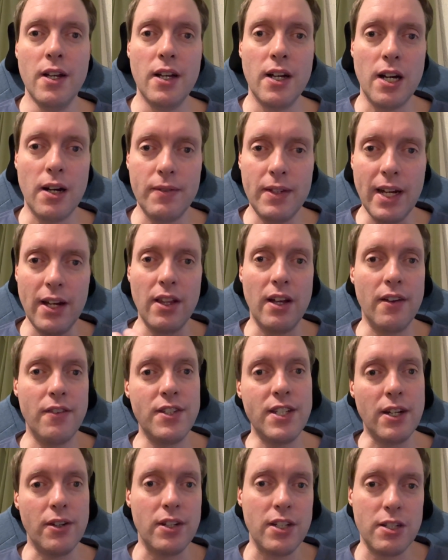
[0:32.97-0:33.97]
now that I've
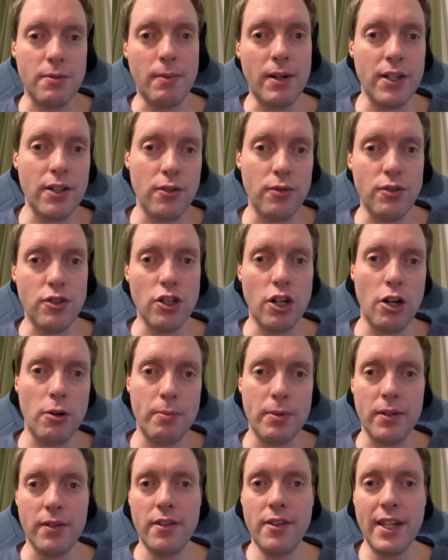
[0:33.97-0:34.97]
settled into my new job
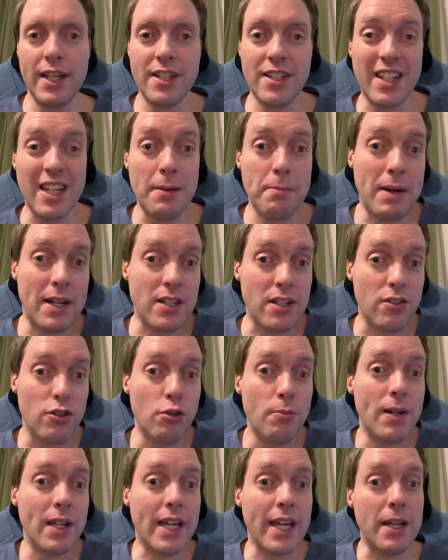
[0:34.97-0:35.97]
and things are getting back to
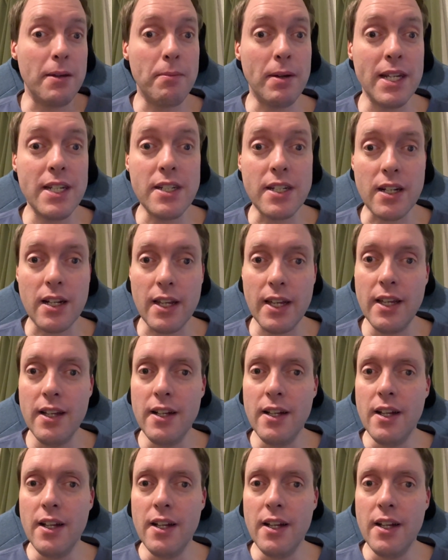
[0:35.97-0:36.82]
normal again, basically.